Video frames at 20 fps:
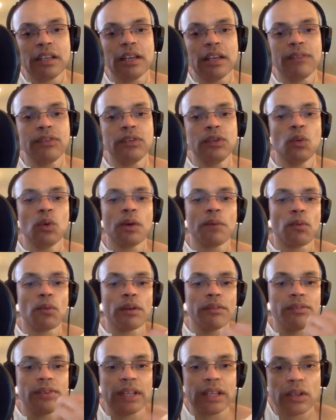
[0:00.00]
If you want
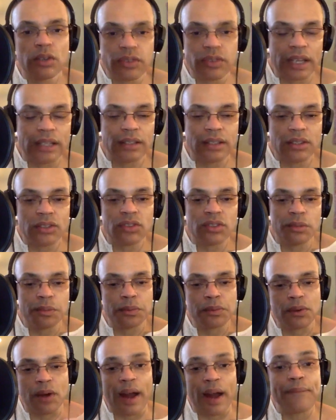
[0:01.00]
more videos like this,
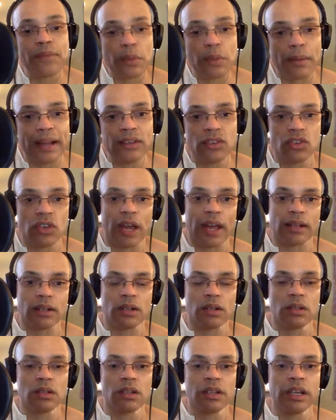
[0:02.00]
subscribe to my
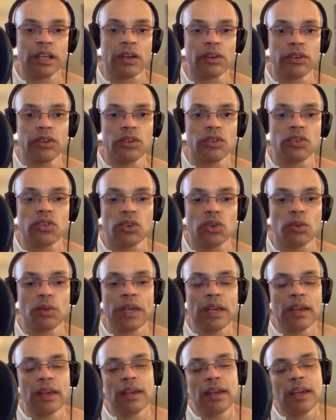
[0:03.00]
channel here on YouTube.
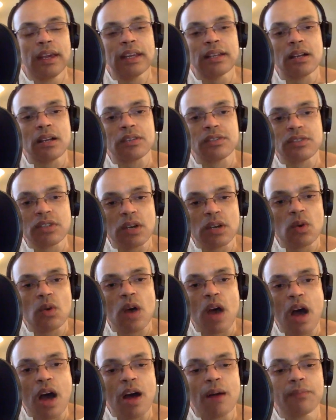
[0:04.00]
And
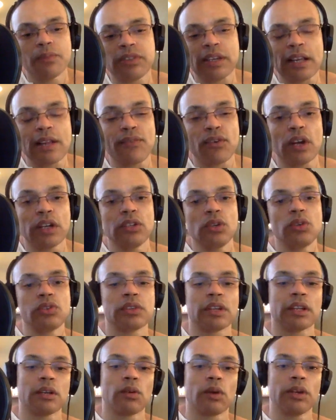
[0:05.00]
also sign up for our
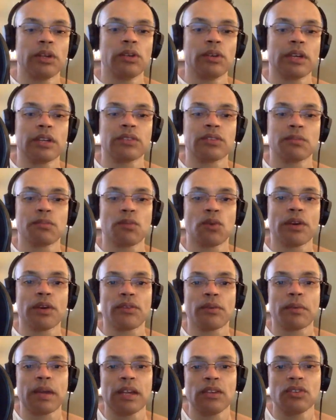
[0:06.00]
newsletter, where you'll get some more
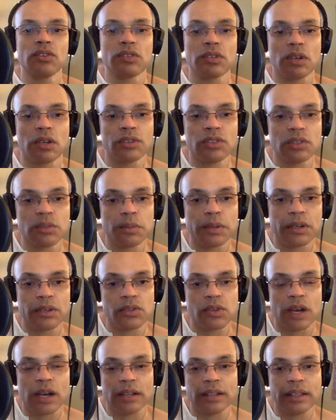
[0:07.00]
information on
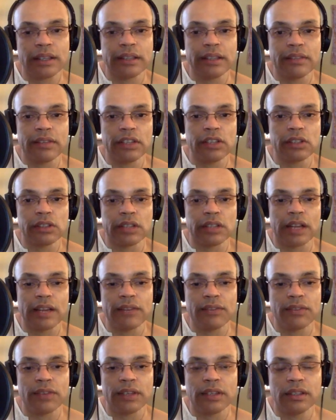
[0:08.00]
spirituality and living your
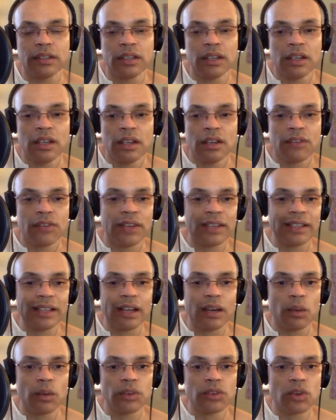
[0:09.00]
life and finding
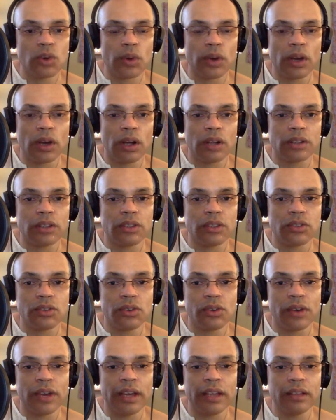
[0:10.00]
out what's going on in this
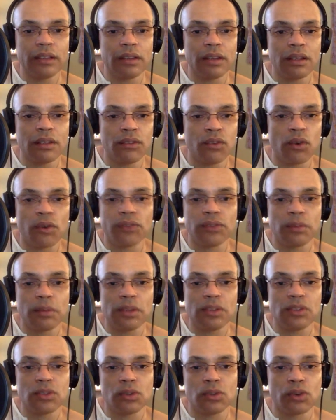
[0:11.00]
great fourth
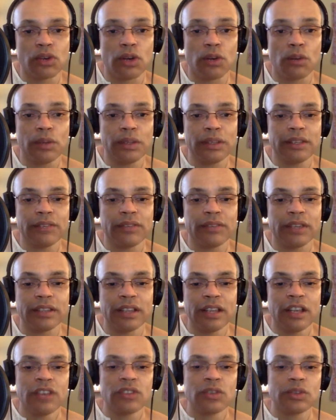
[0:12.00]
dimensional realm we live in.
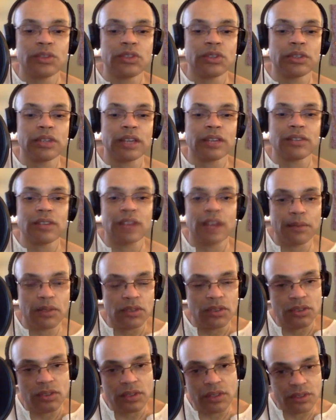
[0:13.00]
So until next time,
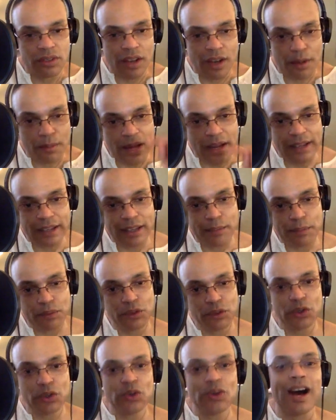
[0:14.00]
this is Kasak Ma
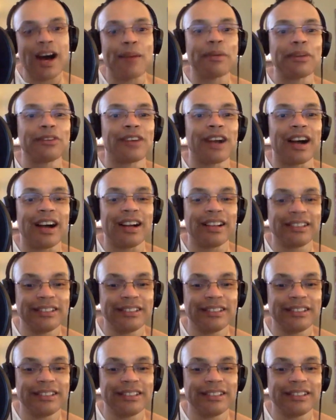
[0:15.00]
Keperu. I'm in Ra.